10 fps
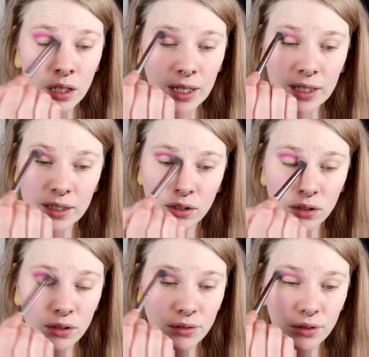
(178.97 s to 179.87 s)
I
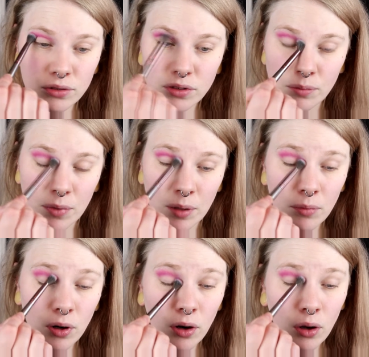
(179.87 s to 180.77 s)
don't
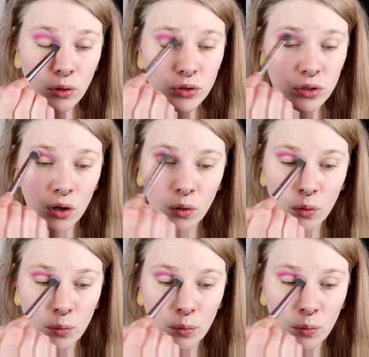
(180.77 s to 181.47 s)
remember though, so